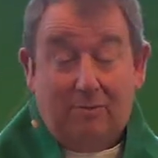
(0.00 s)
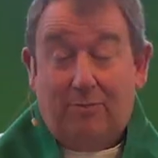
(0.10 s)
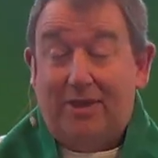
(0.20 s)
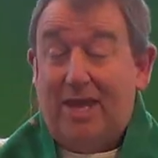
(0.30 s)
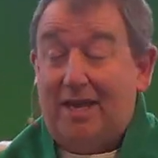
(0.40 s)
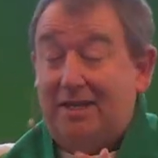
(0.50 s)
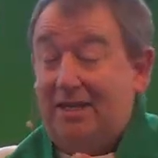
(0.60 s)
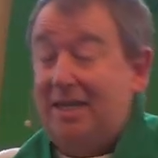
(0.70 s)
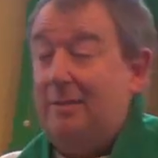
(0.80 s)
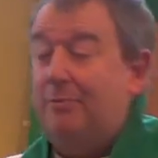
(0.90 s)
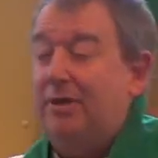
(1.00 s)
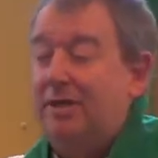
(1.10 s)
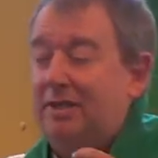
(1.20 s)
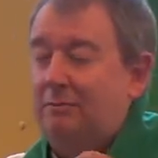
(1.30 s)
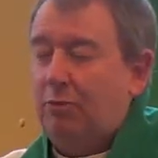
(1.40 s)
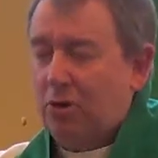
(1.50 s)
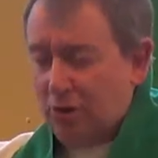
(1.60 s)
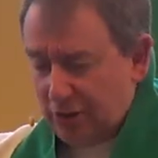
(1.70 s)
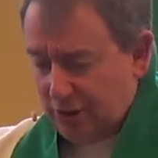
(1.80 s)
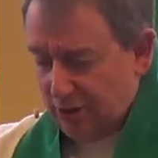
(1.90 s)
But that deep,
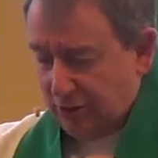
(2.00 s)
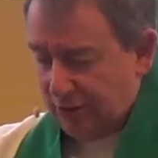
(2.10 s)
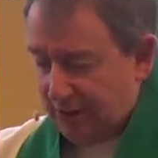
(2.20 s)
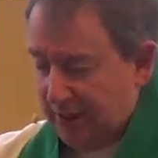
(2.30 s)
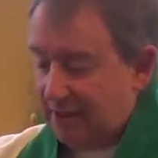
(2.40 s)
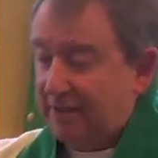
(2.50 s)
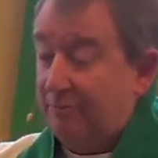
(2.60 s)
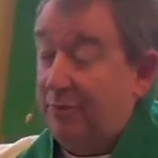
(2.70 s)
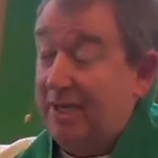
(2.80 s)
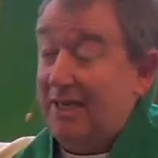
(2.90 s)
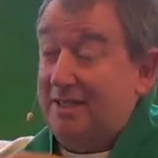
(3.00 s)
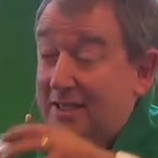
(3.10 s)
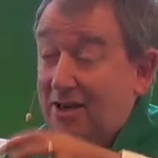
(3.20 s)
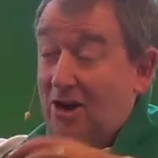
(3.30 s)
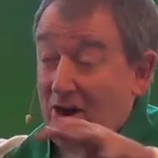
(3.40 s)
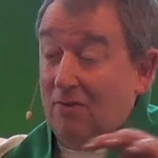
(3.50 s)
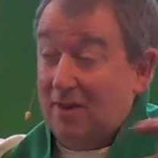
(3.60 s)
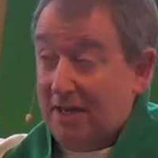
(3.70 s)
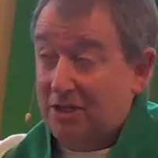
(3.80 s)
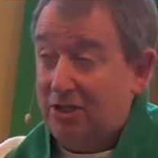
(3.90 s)
personal sense of peace, that
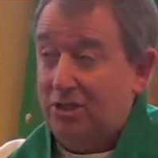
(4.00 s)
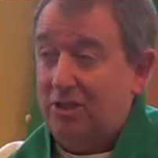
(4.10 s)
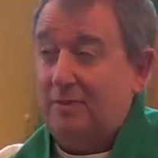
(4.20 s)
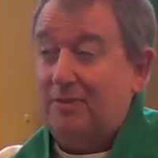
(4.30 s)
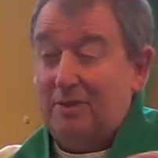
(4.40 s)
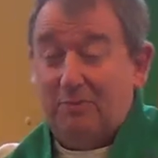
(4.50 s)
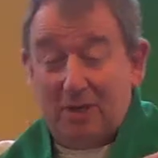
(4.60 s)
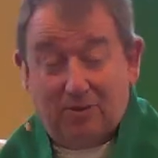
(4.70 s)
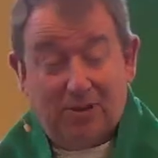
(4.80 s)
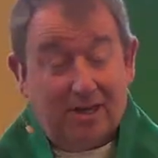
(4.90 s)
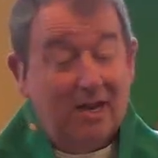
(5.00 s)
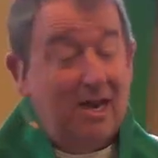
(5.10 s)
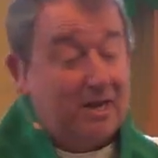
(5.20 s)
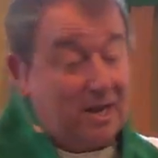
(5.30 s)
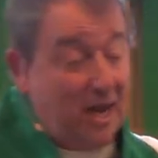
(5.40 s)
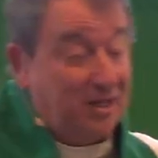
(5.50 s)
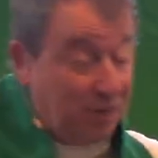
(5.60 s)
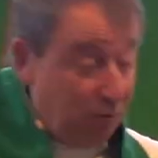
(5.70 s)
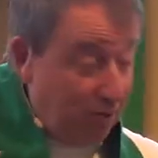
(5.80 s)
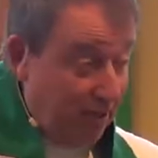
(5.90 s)
our relationships, the people that God
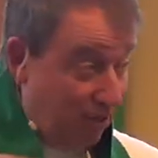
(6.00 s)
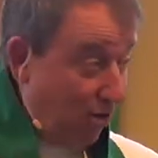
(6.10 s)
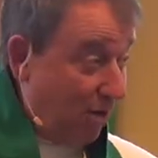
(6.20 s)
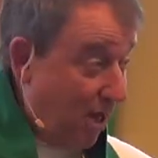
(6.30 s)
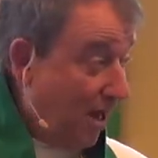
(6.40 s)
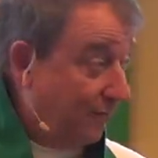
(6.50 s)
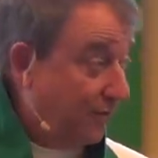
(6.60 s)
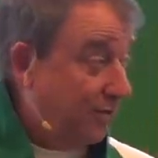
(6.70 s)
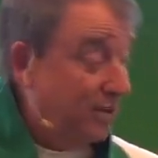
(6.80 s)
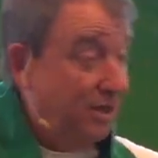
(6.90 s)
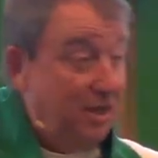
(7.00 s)
has put in our lives,